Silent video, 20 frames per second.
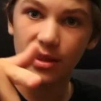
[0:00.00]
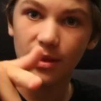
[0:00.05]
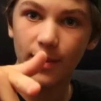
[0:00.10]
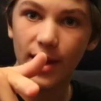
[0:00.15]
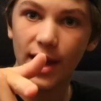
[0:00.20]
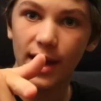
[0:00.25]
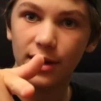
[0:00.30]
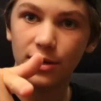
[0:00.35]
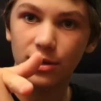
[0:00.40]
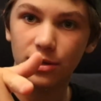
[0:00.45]
them
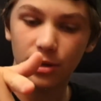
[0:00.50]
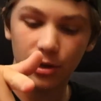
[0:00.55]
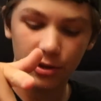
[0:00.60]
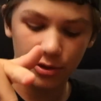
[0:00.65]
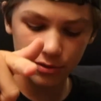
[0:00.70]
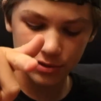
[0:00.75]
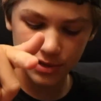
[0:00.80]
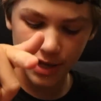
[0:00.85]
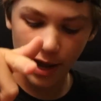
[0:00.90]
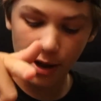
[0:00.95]
out at your
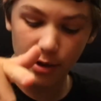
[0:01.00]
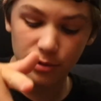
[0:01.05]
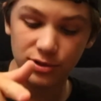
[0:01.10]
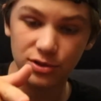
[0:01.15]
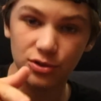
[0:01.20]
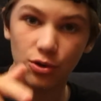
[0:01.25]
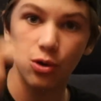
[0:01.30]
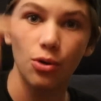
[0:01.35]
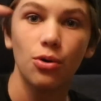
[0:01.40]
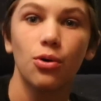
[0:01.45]
local tackle
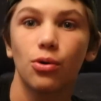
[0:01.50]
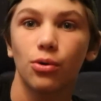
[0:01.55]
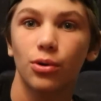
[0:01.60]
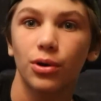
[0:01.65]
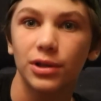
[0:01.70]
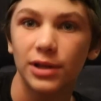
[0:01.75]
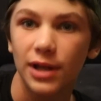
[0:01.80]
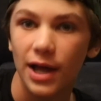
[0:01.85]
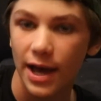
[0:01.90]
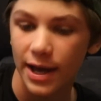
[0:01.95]
store or
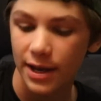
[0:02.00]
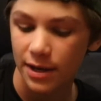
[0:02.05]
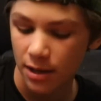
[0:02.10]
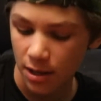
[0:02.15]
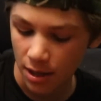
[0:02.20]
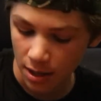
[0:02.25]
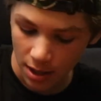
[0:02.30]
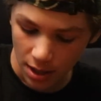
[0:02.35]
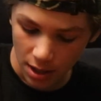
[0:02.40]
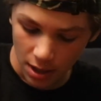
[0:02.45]
online.
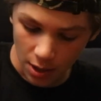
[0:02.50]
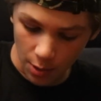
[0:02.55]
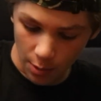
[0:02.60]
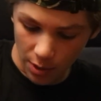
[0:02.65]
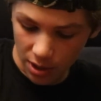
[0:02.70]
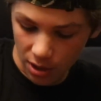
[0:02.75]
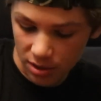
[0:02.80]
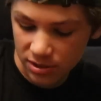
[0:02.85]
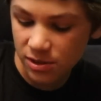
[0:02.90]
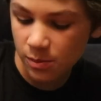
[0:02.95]

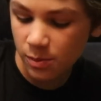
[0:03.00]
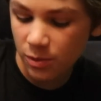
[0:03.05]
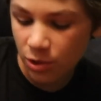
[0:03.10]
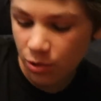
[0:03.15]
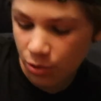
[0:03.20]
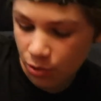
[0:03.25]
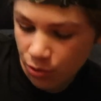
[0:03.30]
We got some little